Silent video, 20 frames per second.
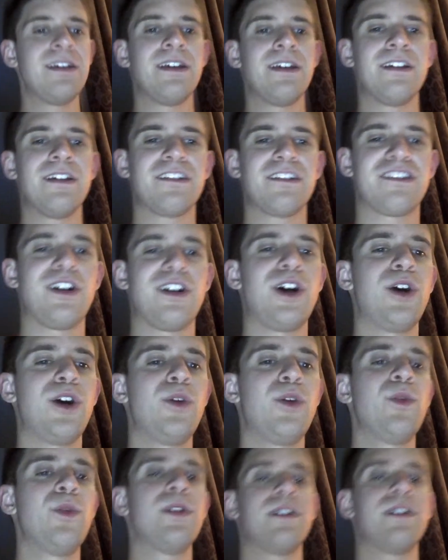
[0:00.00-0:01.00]

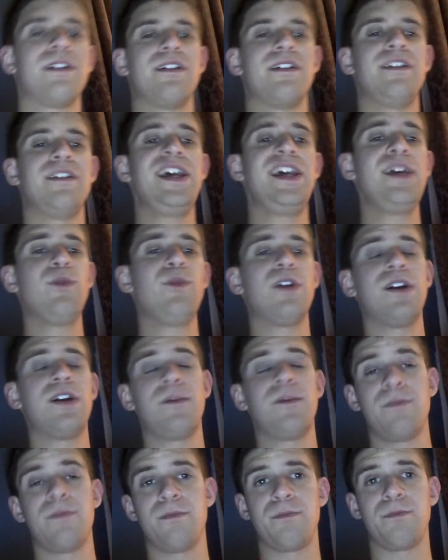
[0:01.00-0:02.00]
So they
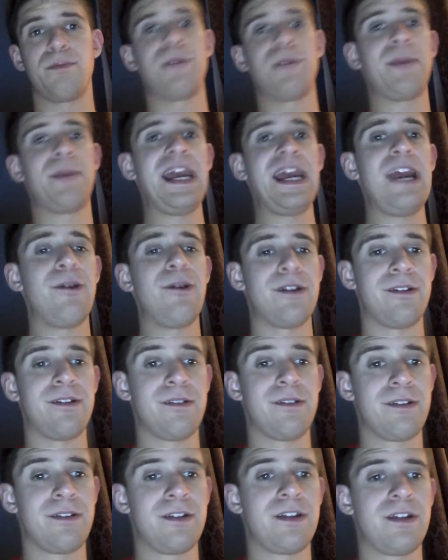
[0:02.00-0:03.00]
were preparing
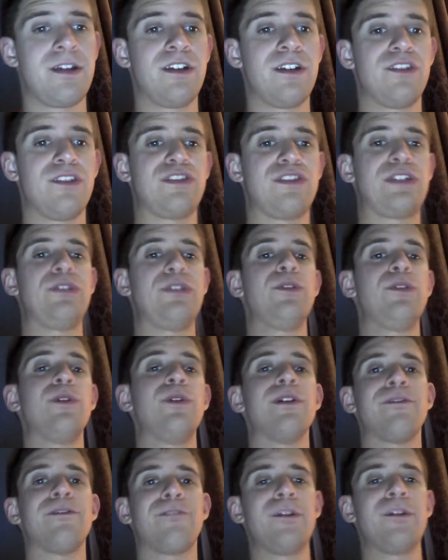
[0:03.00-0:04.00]
to
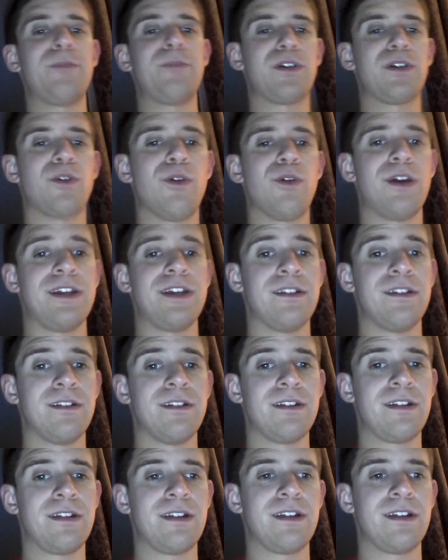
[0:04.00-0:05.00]
flip a coin
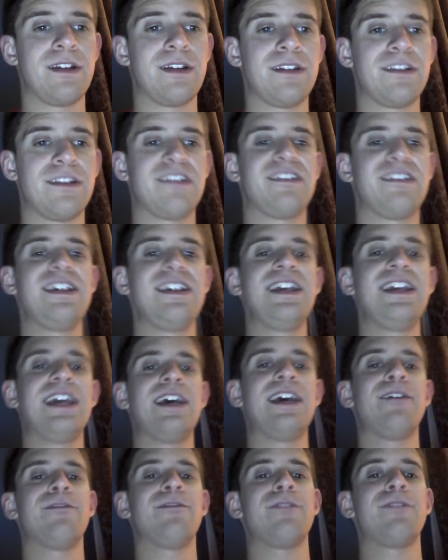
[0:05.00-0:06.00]
to see
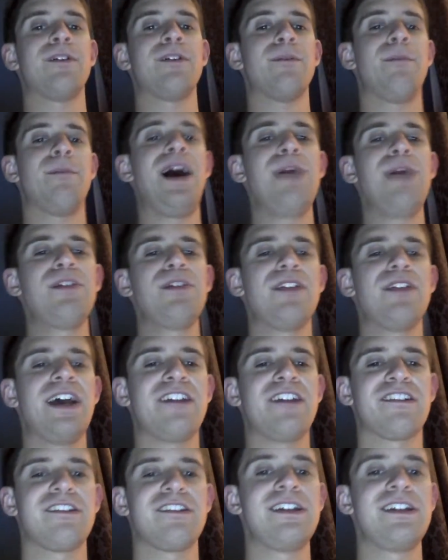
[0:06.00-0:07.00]
if Bobby
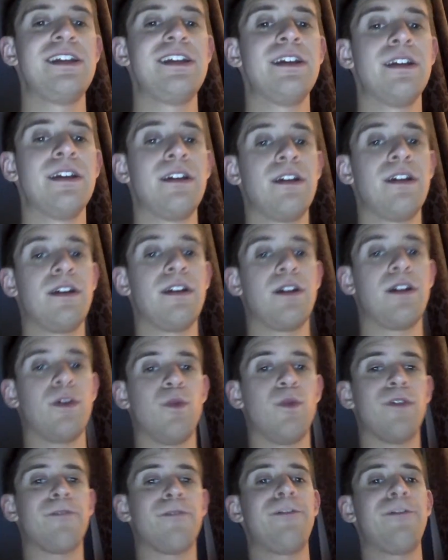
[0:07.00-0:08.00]
Lashley
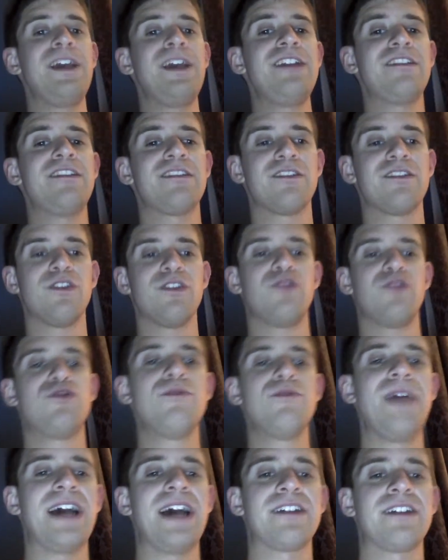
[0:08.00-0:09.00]
will face Drew
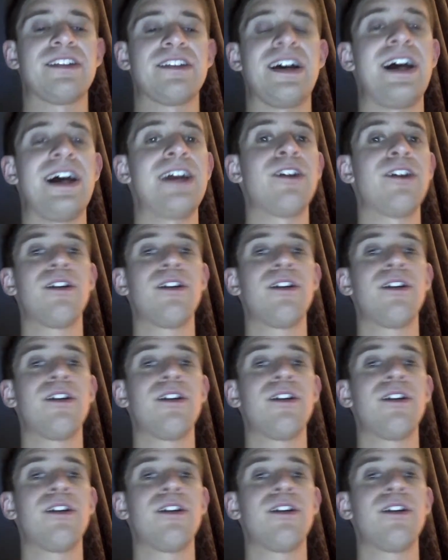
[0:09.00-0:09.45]
McIntyre